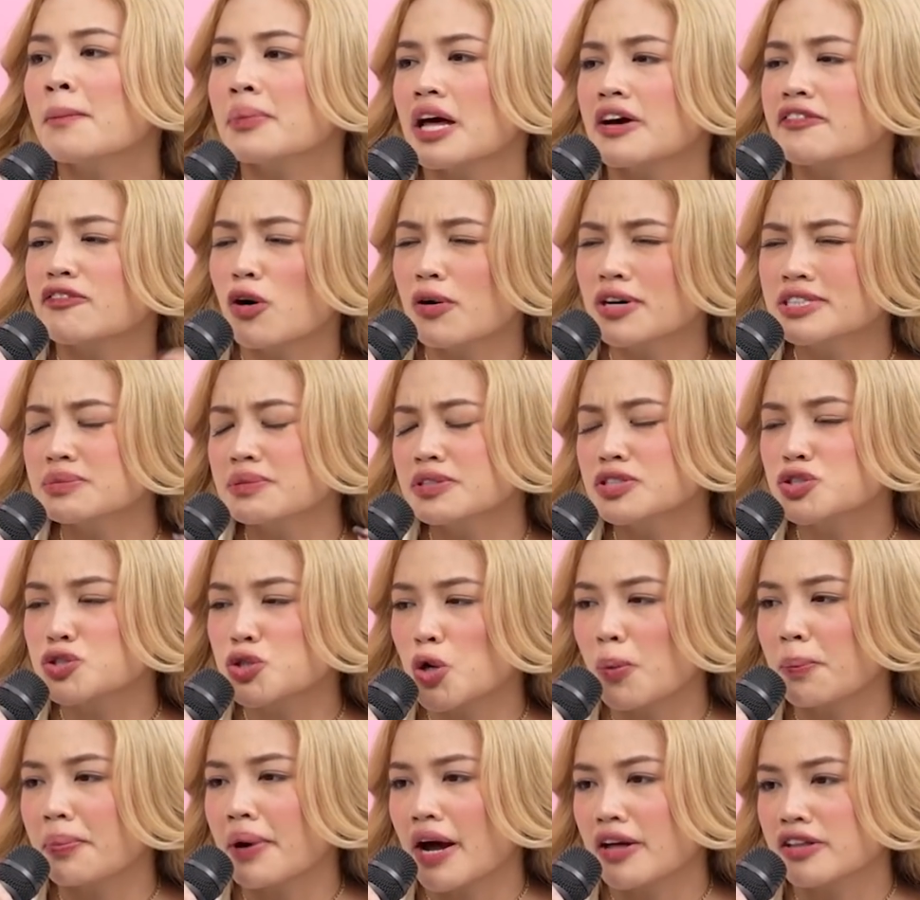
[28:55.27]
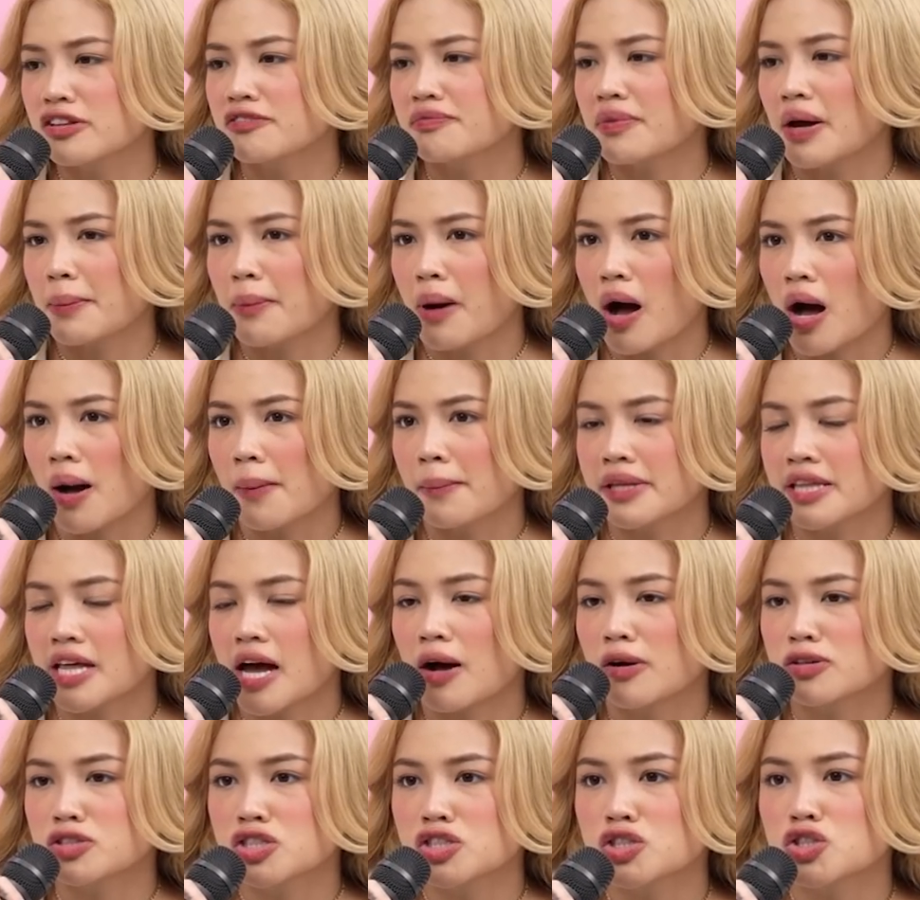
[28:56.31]
But I've always been so proud of my mom and
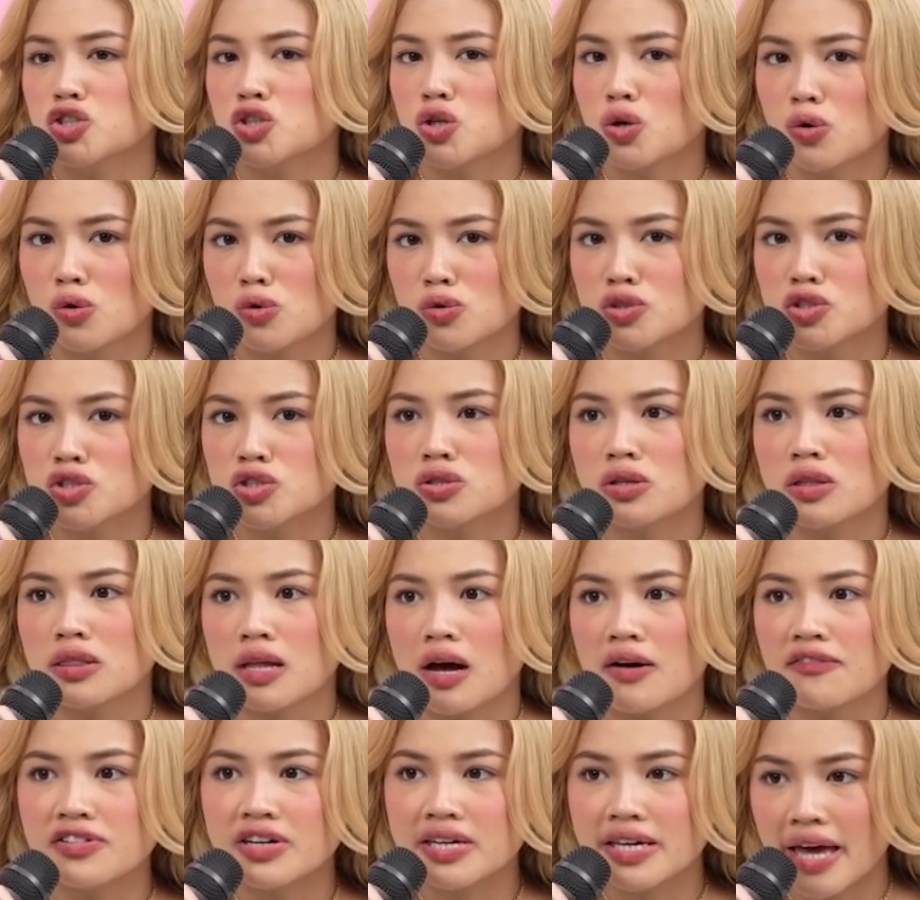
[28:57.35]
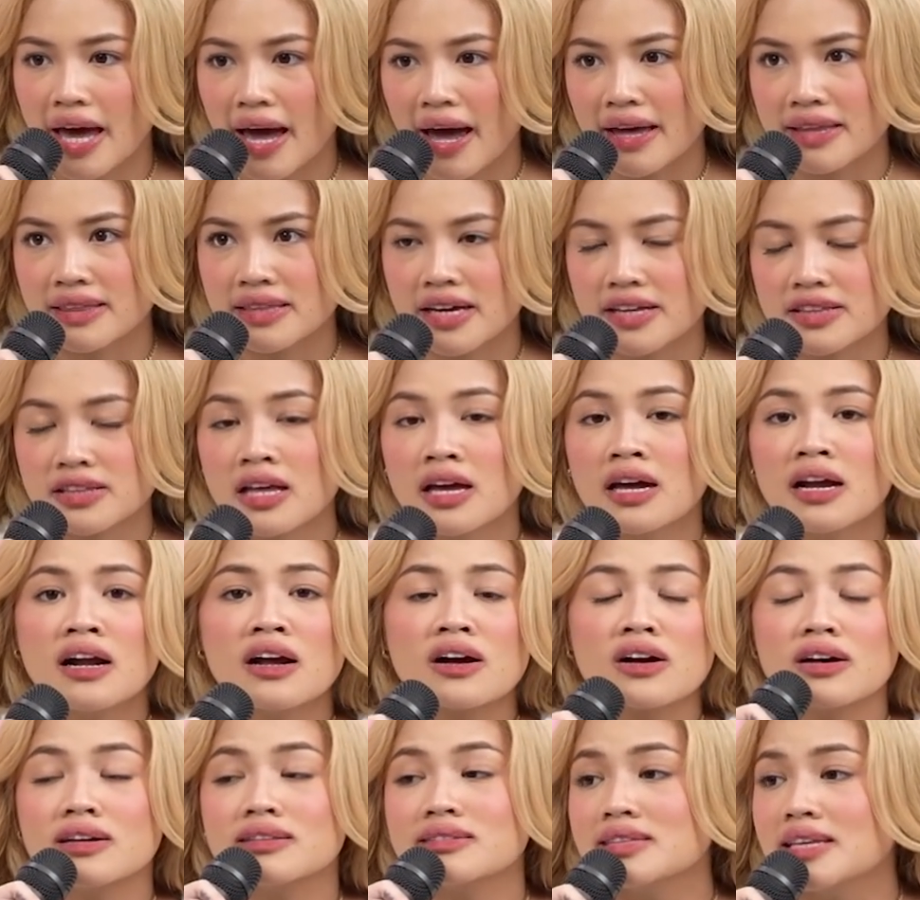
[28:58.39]
how she chose to love again and
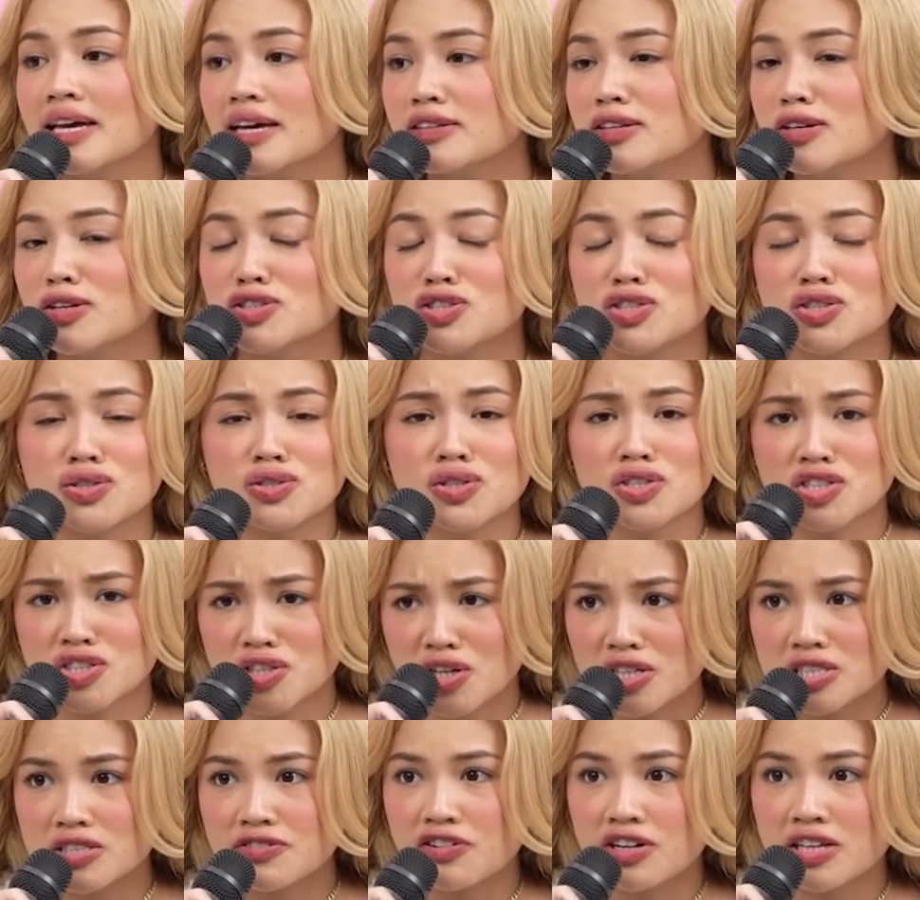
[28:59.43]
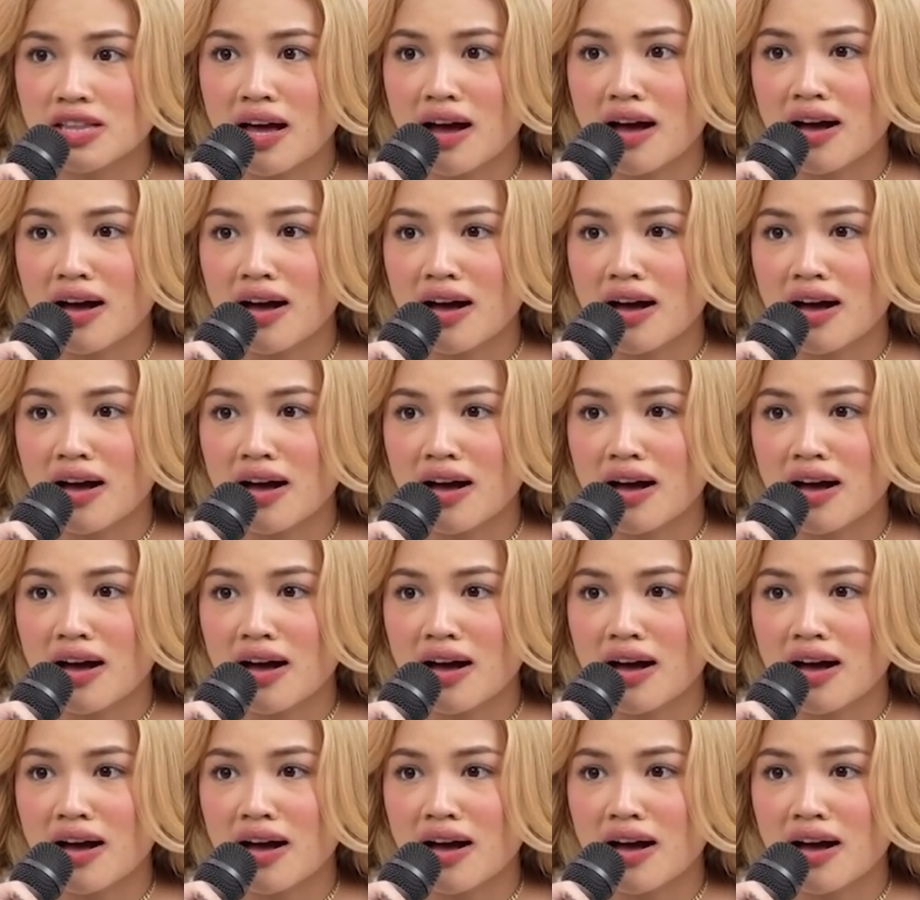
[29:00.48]
continues to search for